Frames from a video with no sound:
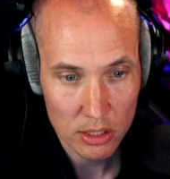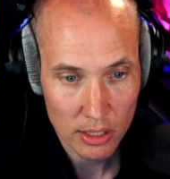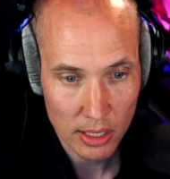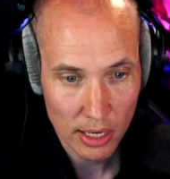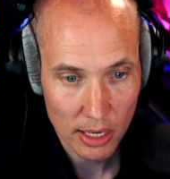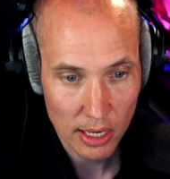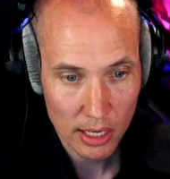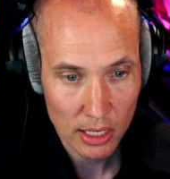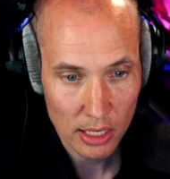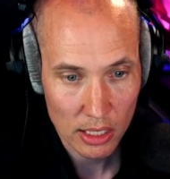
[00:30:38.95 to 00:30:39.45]

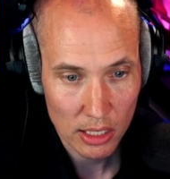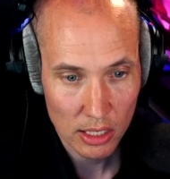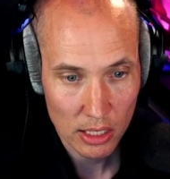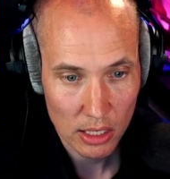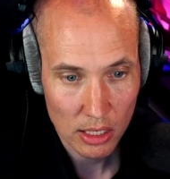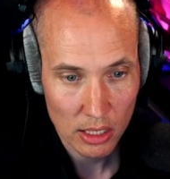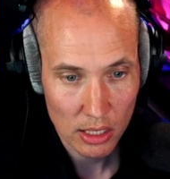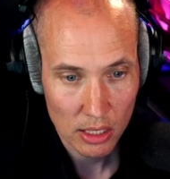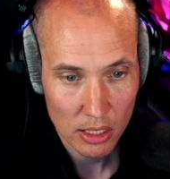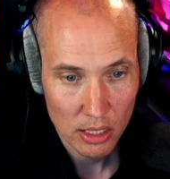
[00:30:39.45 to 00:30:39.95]

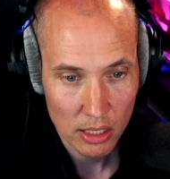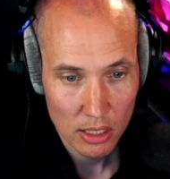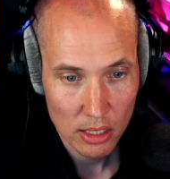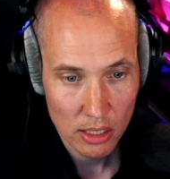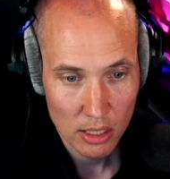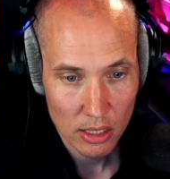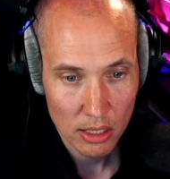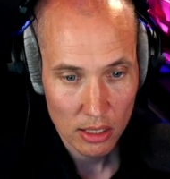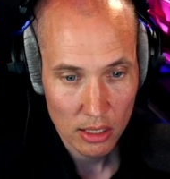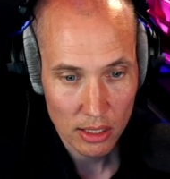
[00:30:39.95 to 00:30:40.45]

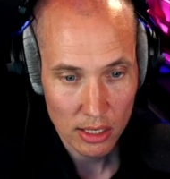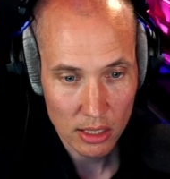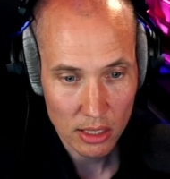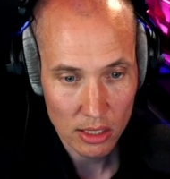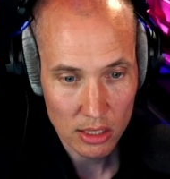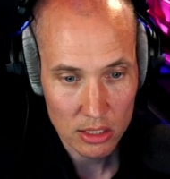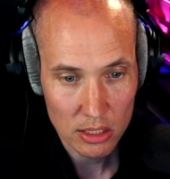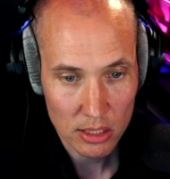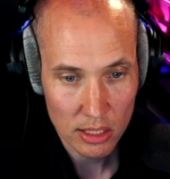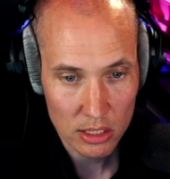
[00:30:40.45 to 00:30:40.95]
like
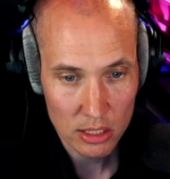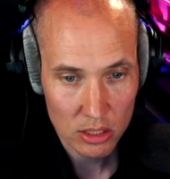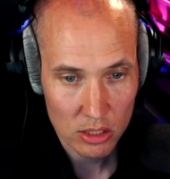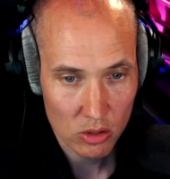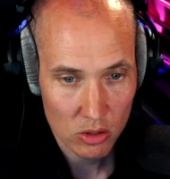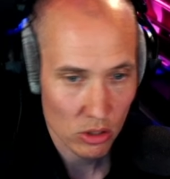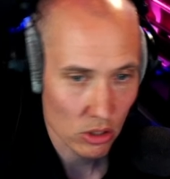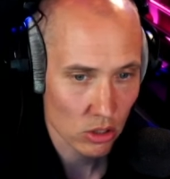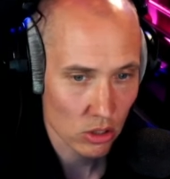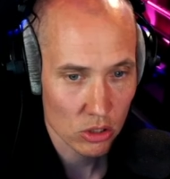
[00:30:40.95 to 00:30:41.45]
this. Let's
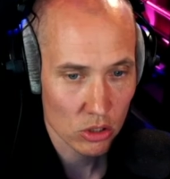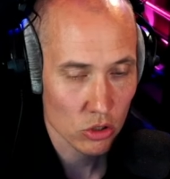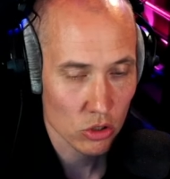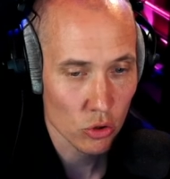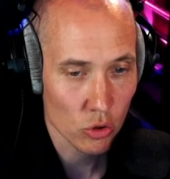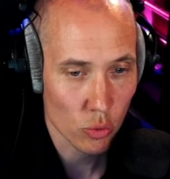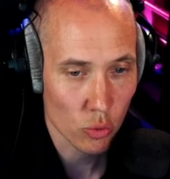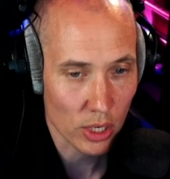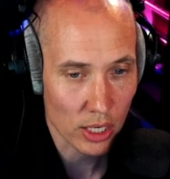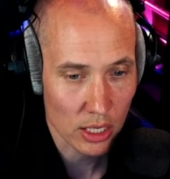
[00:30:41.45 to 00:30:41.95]
do a
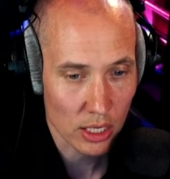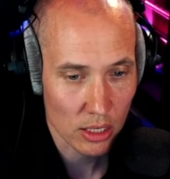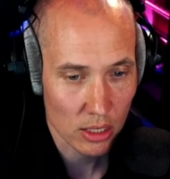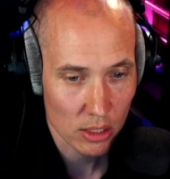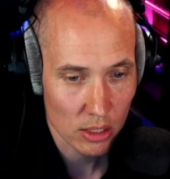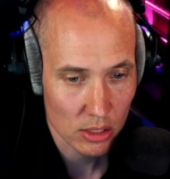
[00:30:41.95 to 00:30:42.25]
quick.